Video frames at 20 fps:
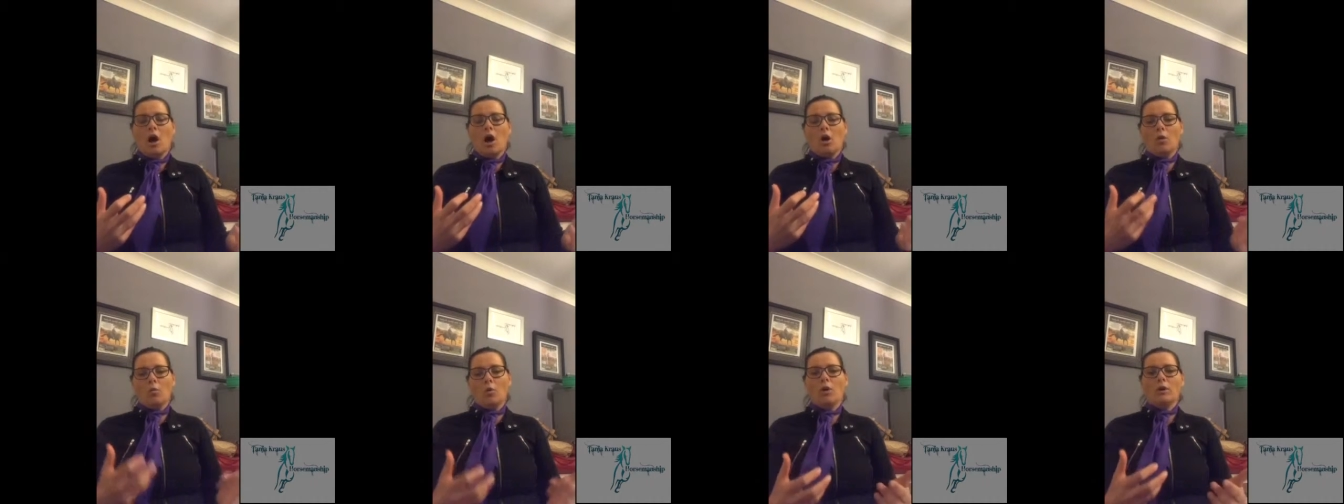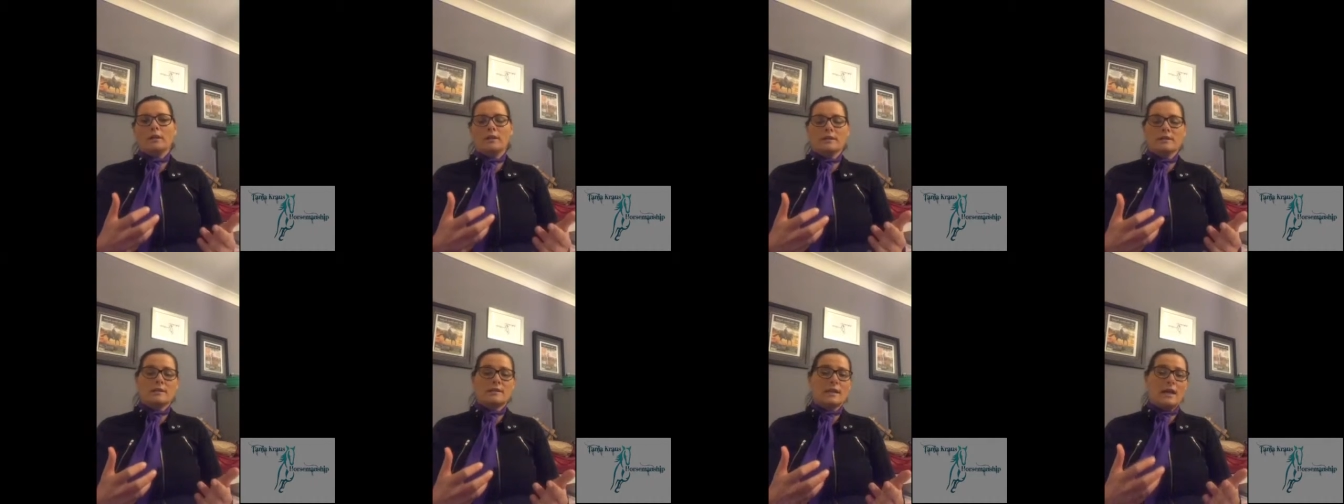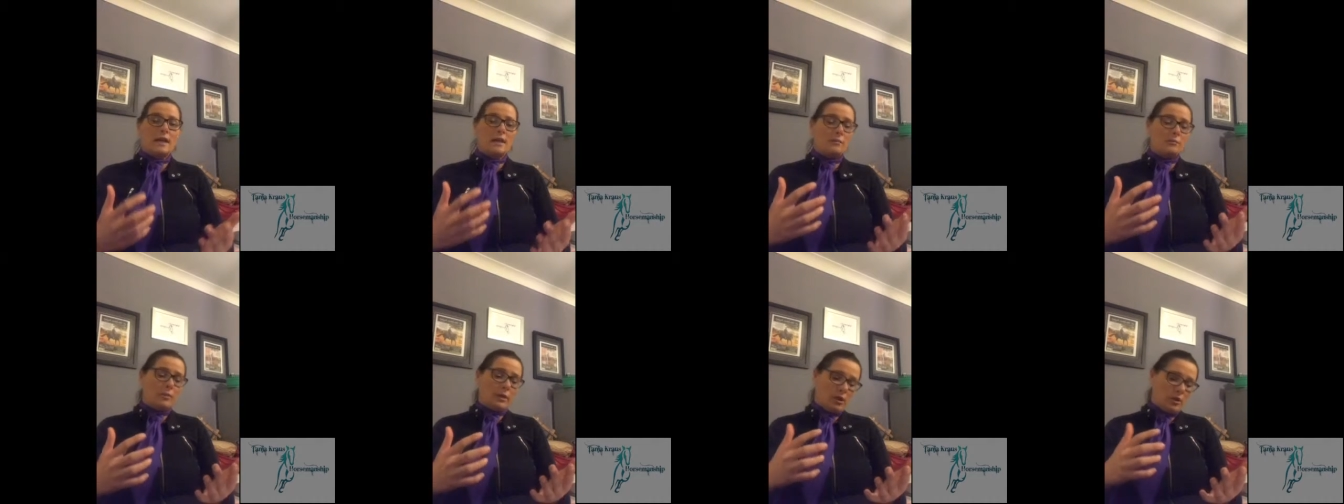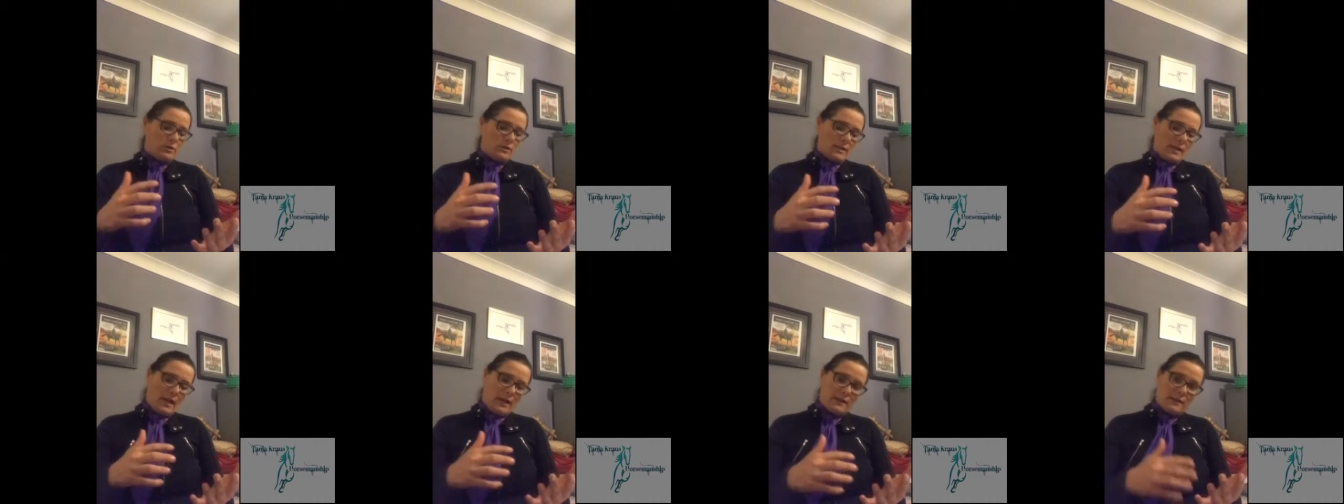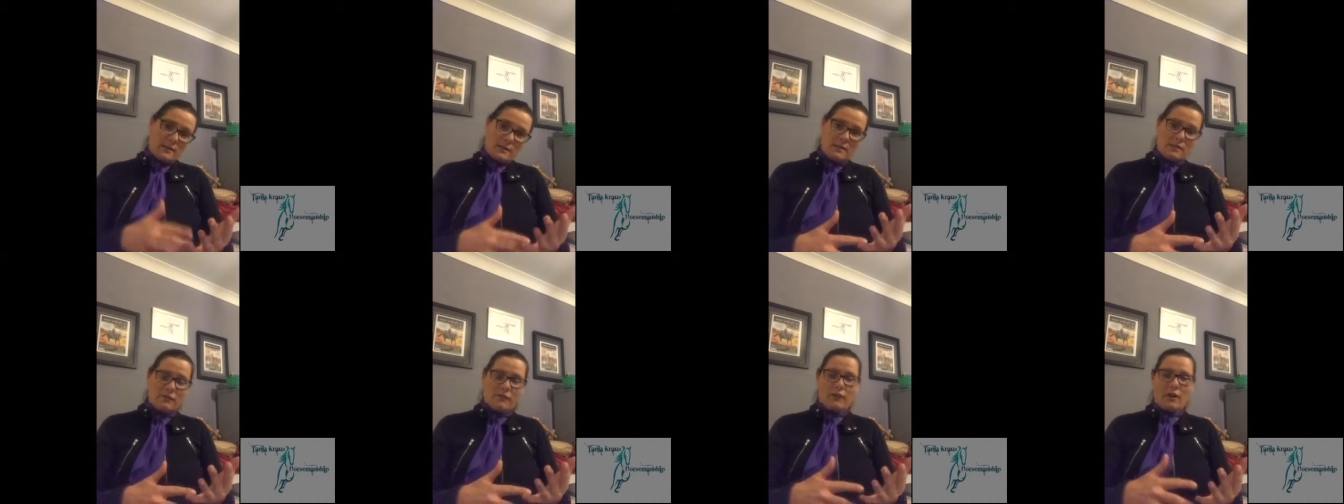I want you to say, because it has
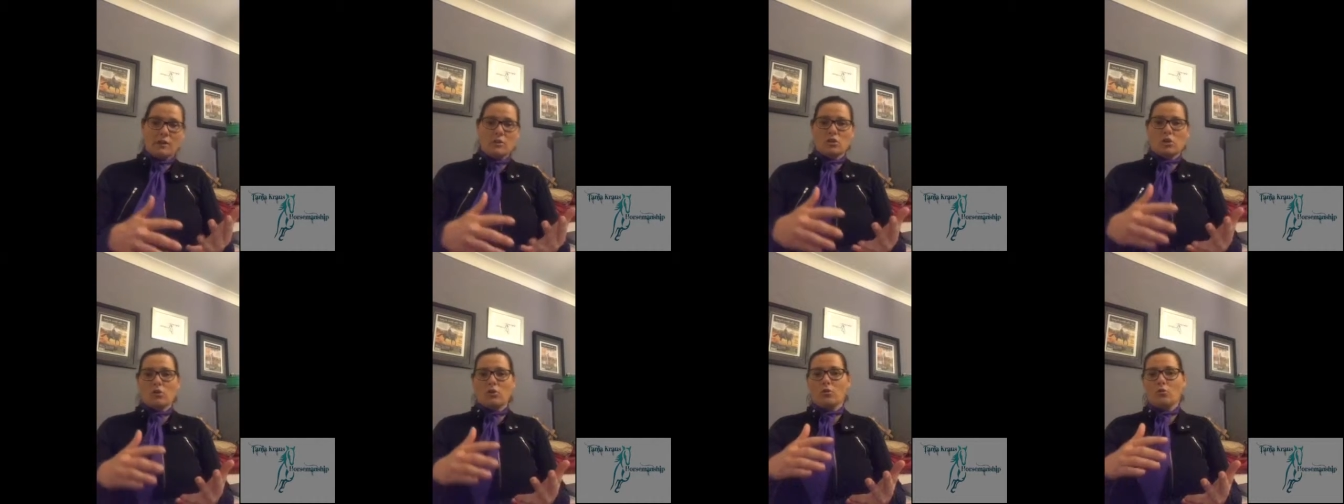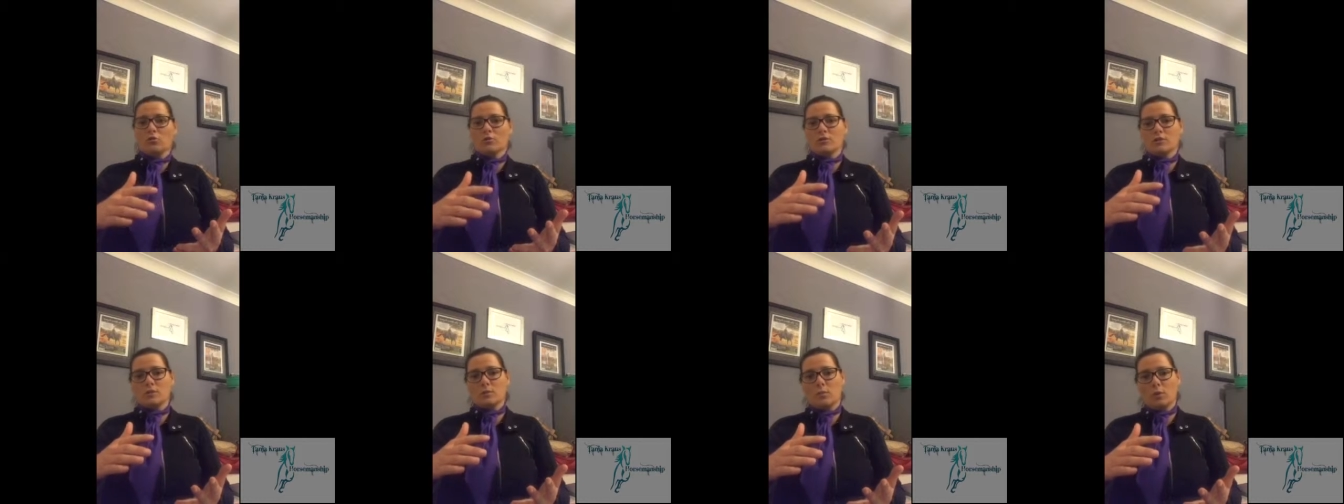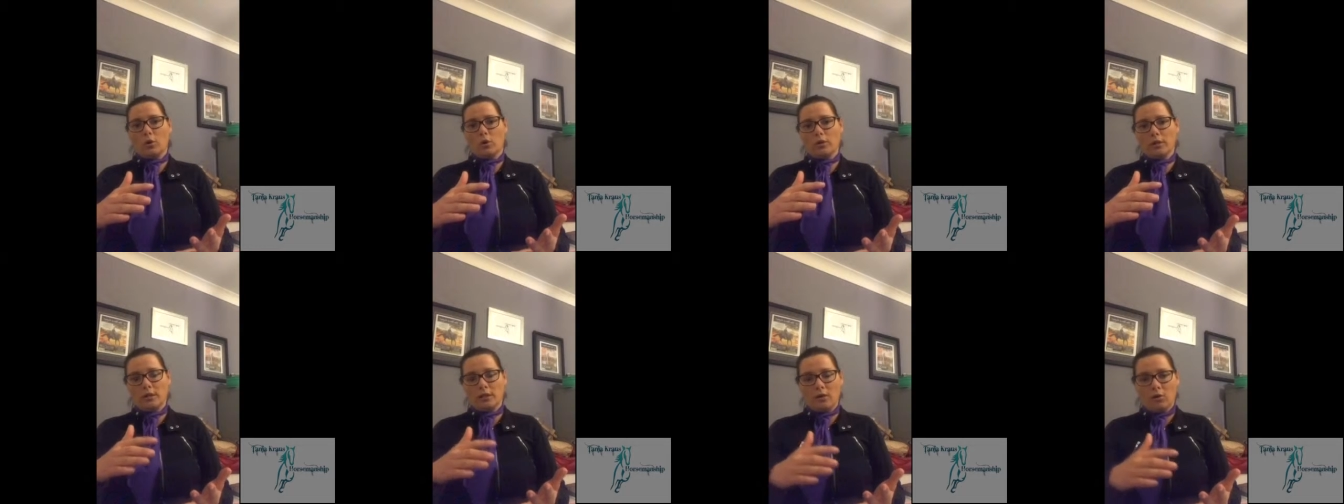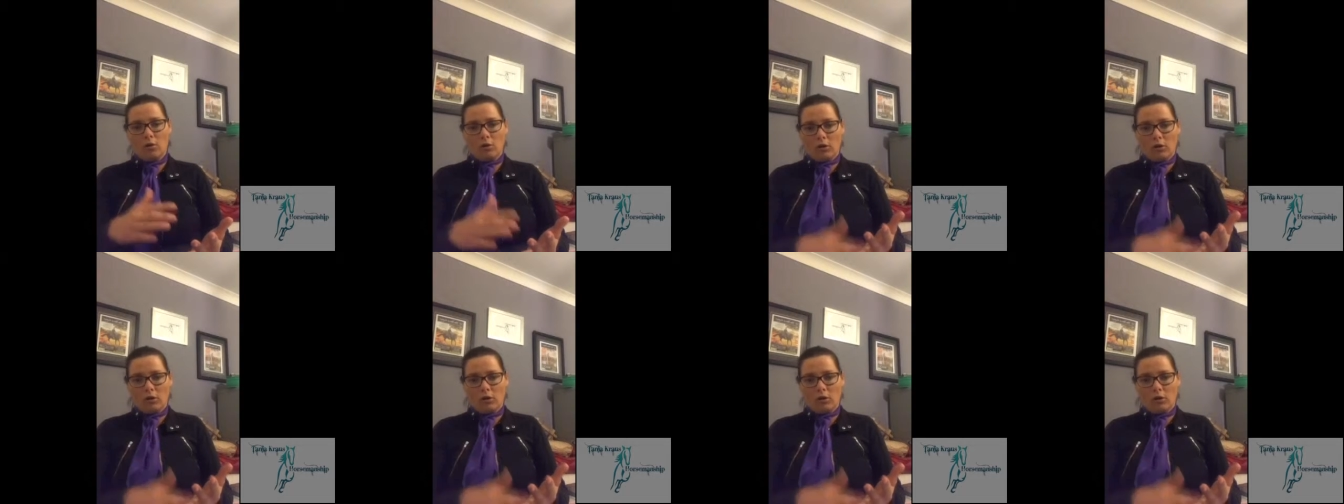this effect on the horse's body,